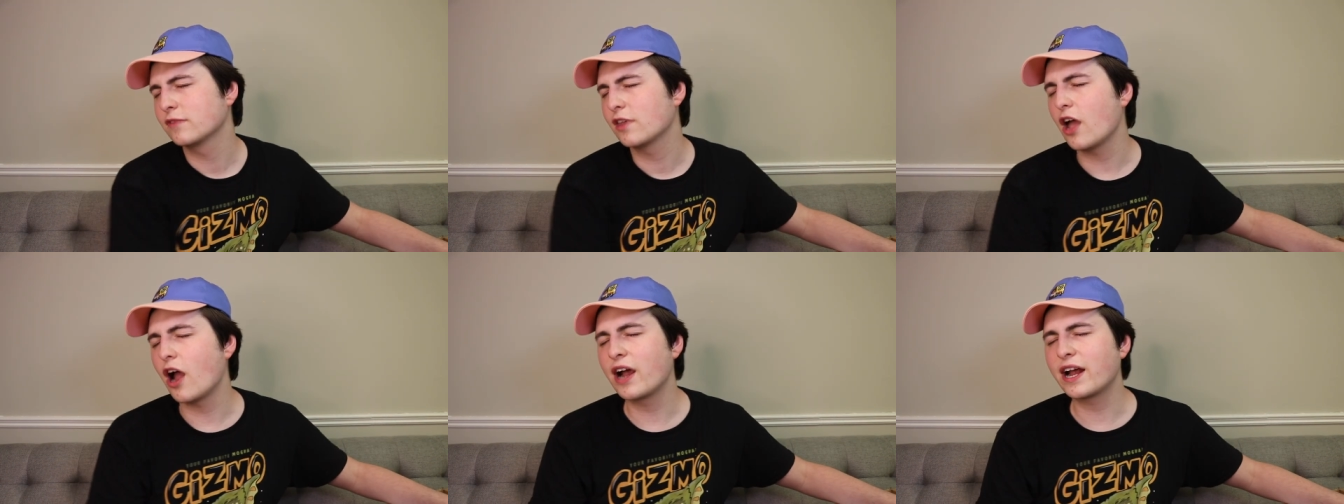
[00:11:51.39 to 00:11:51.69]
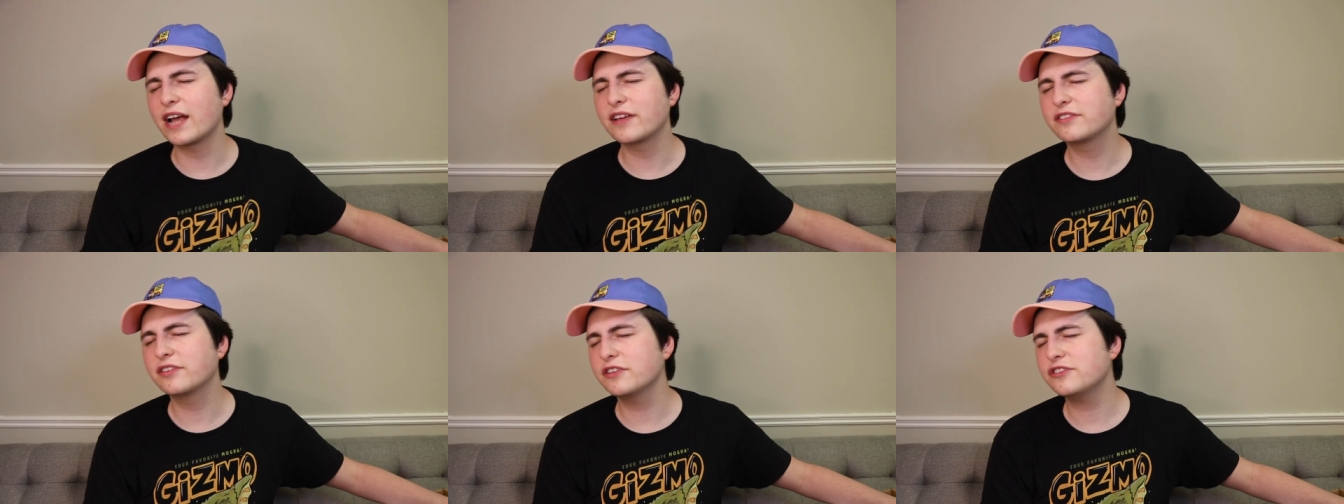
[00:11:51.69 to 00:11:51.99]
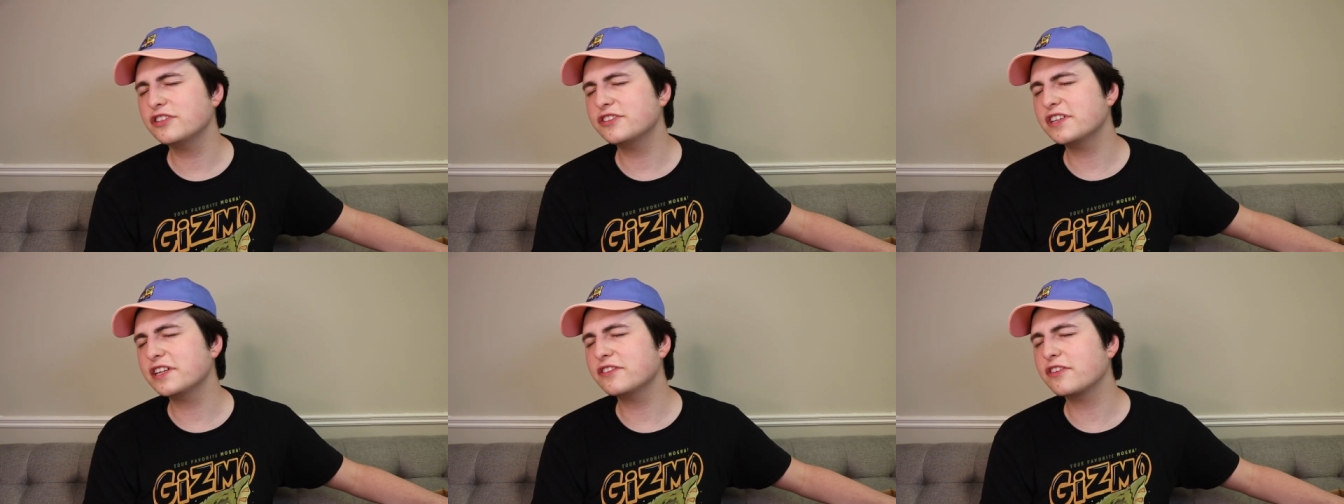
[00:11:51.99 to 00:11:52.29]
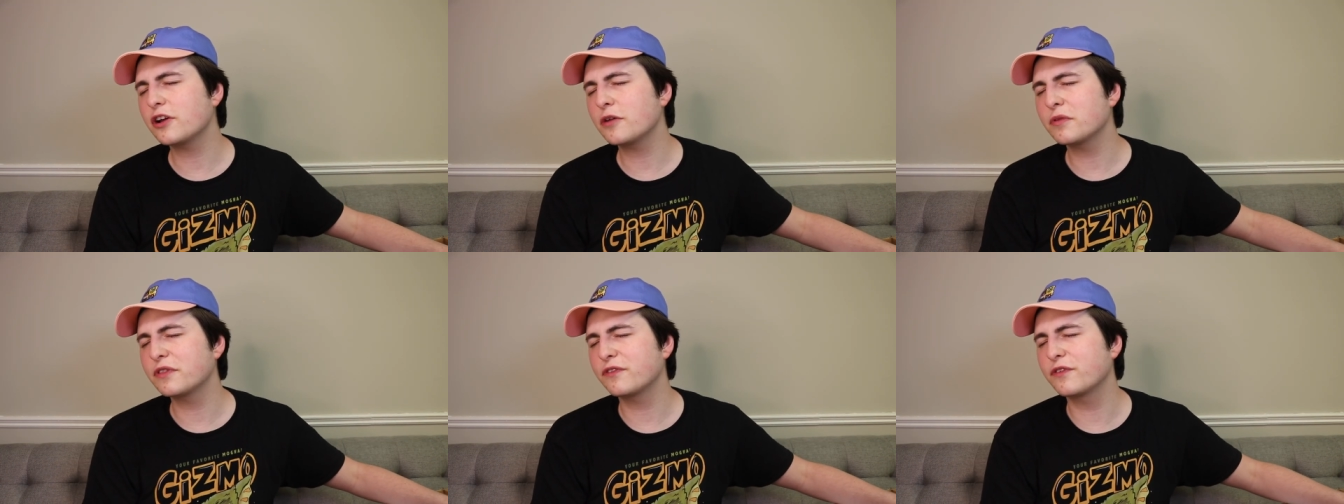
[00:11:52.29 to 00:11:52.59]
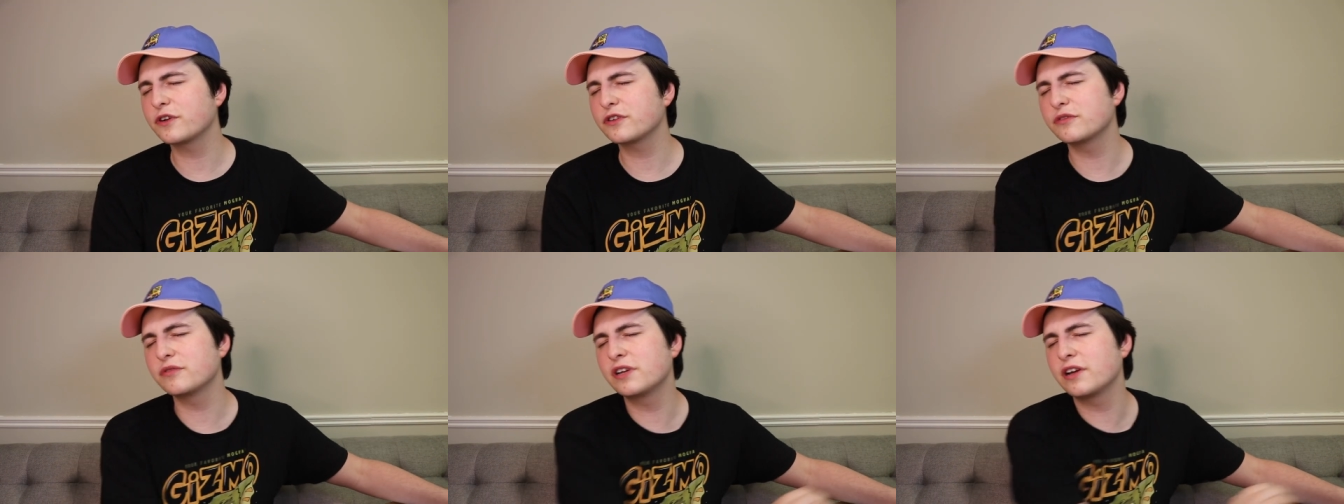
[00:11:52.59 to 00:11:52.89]
All right, guys, so let's just get started with the
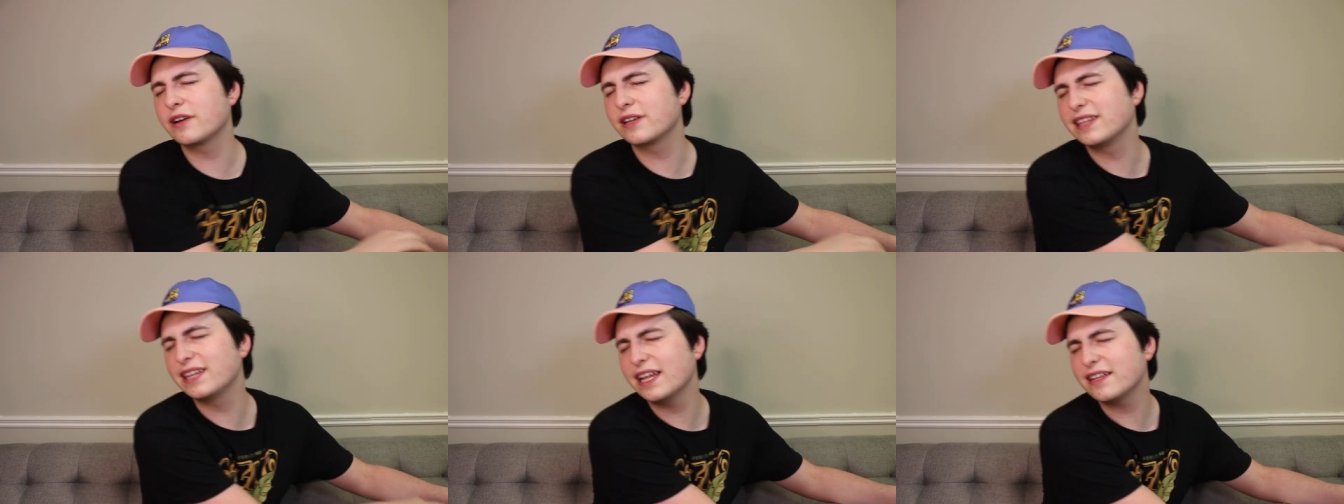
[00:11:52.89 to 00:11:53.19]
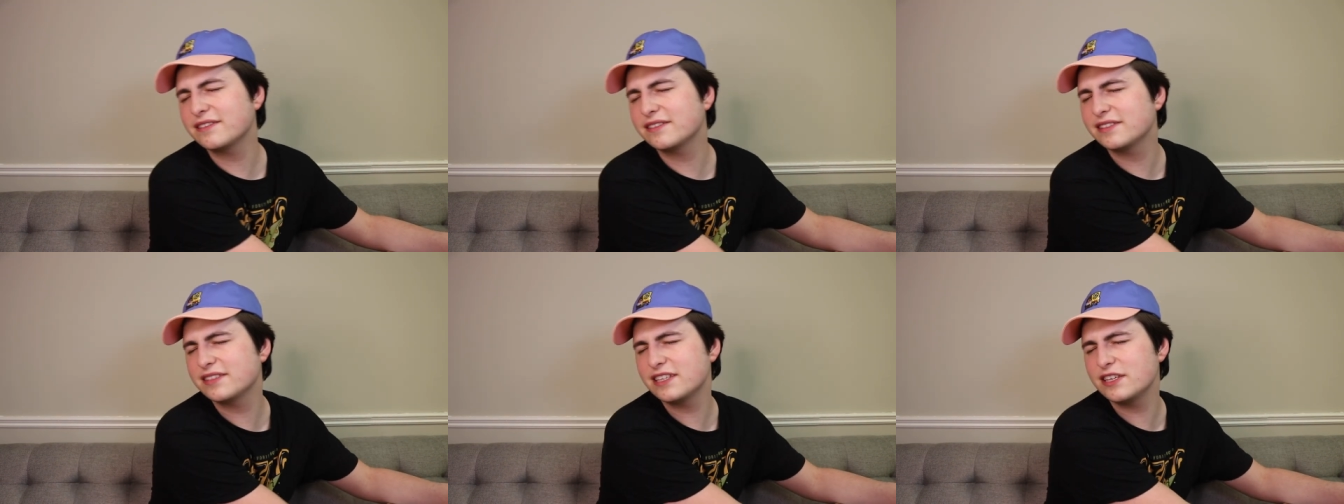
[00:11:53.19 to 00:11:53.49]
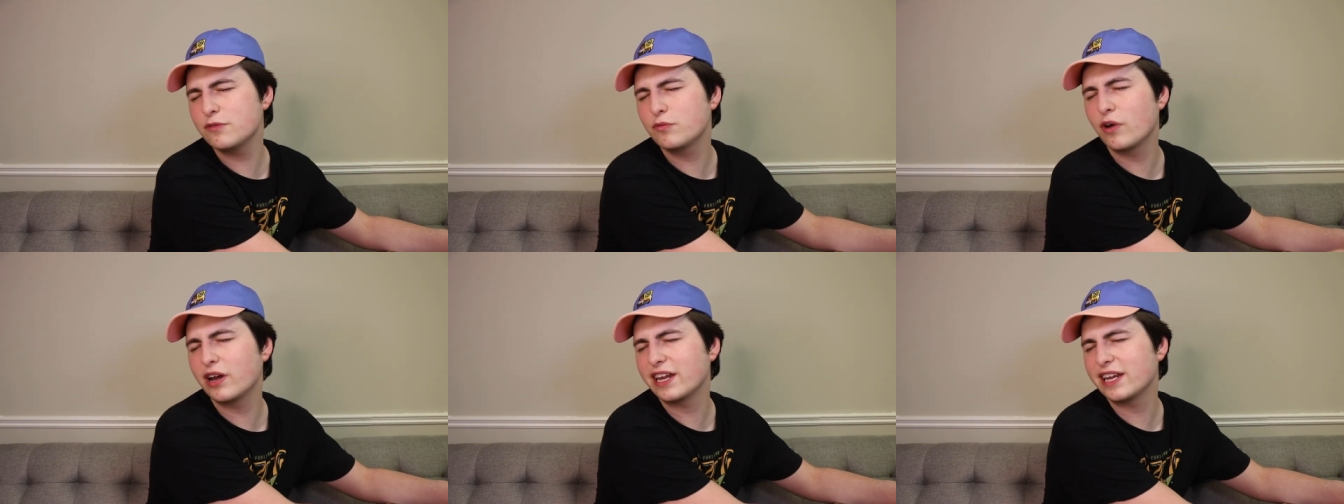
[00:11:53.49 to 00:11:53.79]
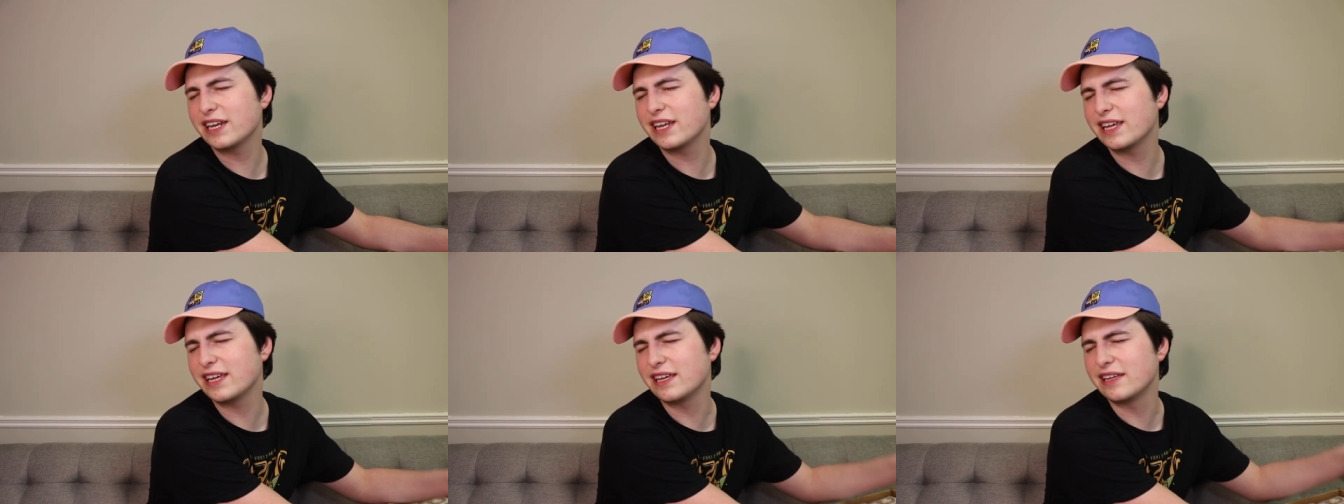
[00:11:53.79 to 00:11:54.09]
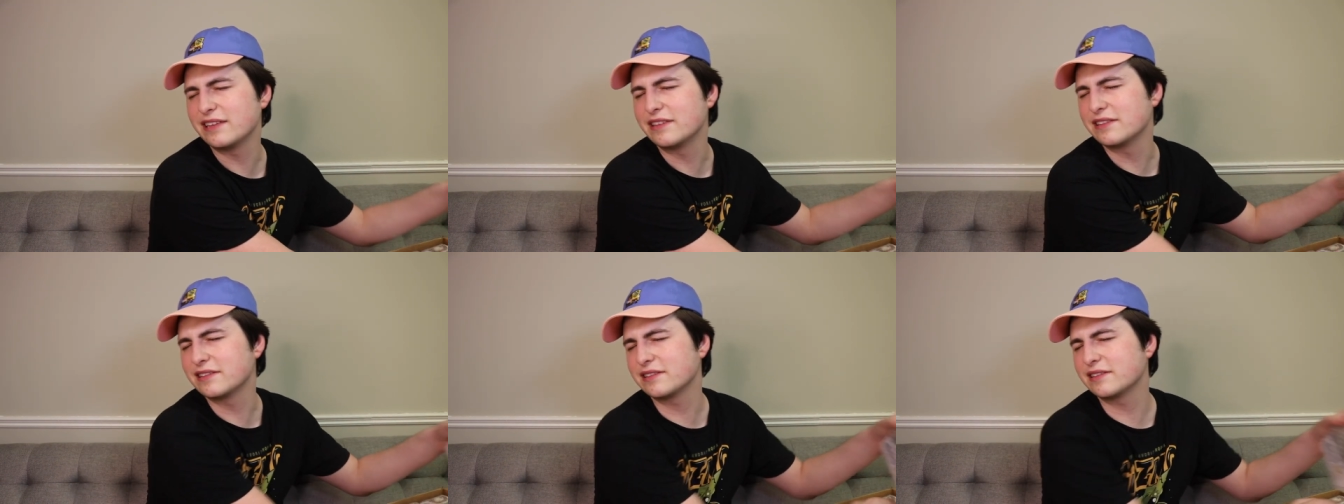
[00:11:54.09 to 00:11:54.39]
first one here, and let's see what it
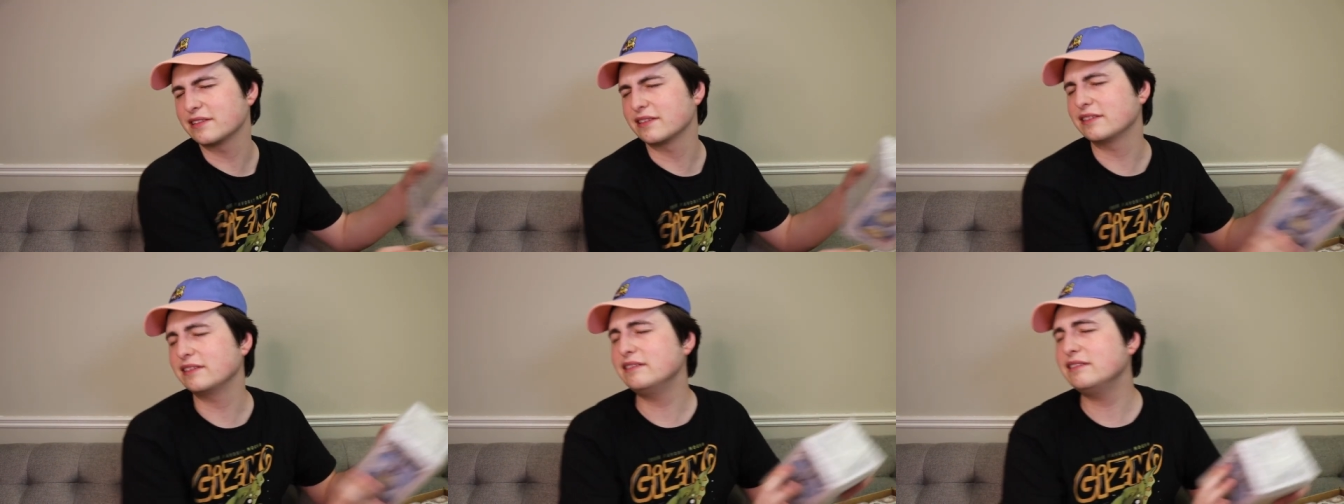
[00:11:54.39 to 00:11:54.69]
is.